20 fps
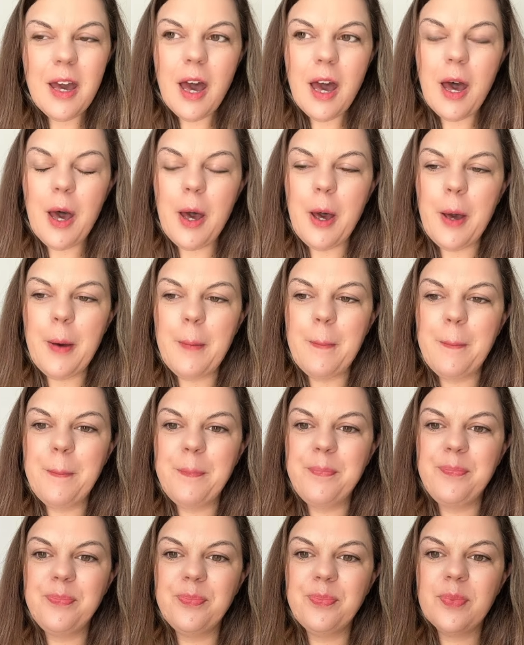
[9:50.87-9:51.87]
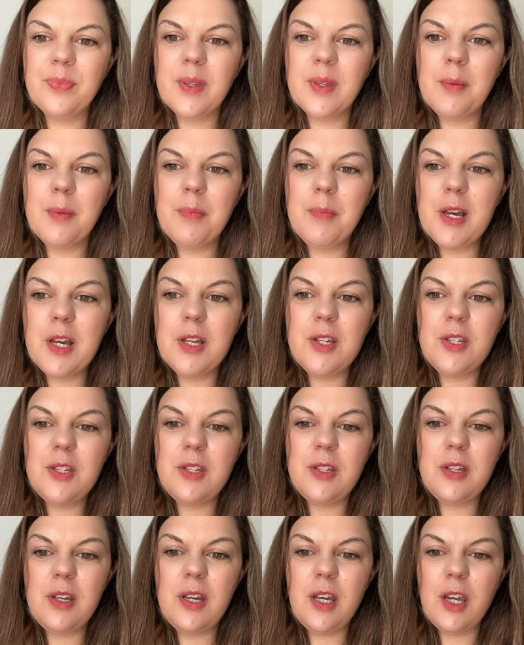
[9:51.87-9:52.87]
Um,
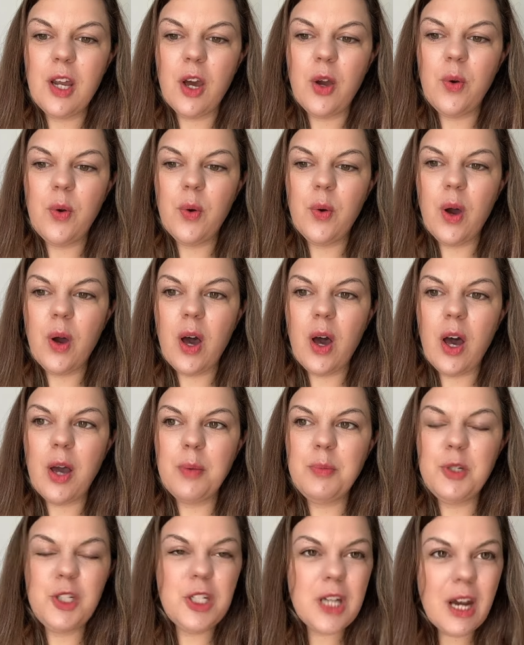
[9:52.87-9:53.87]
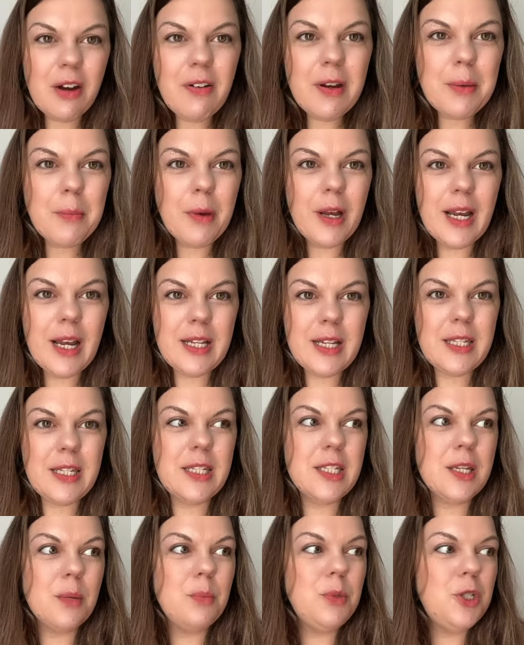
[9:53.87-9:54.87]
because you know, I'm sharing my
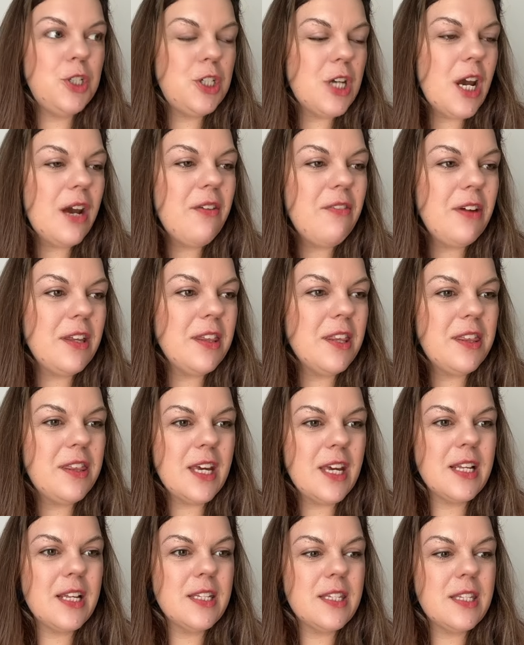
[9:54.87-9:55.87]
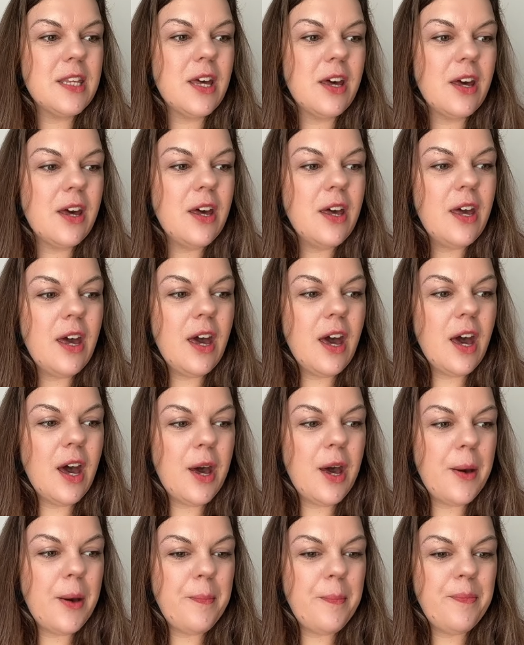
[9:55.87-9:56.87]
lessons, I'm sharing the things that
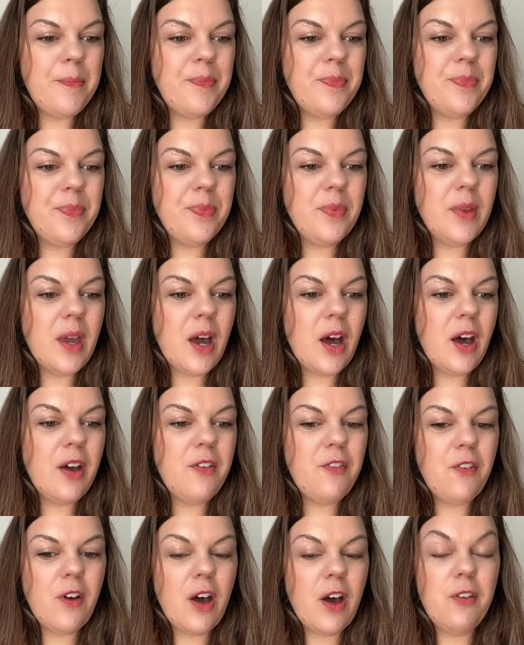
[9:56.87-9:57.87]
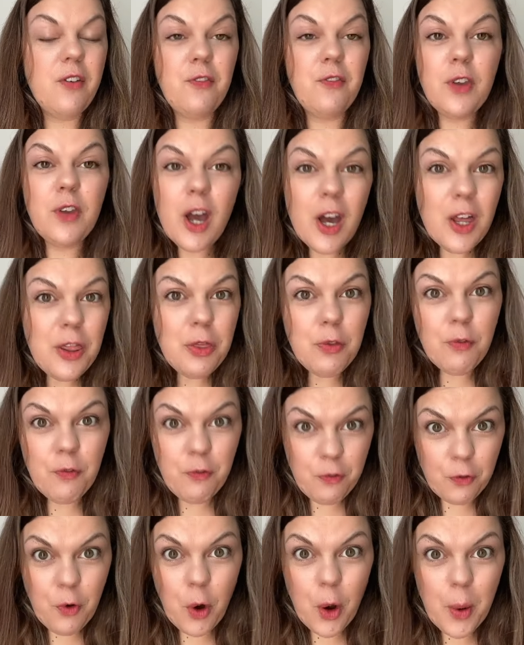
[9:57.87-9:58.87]
um, I've I've learned
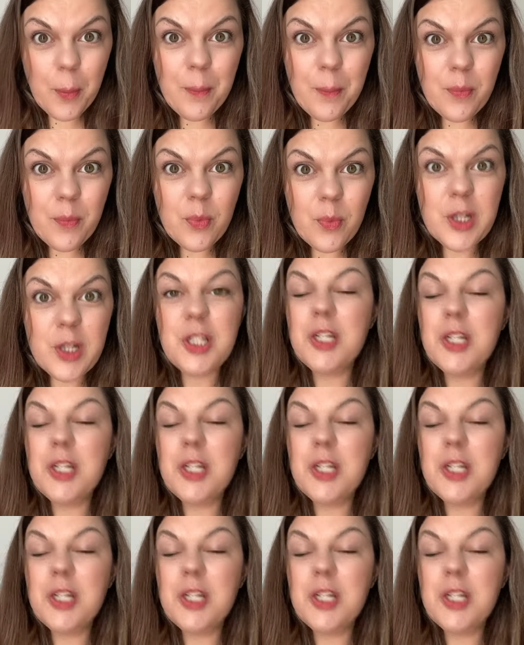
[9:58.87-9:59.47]
from, which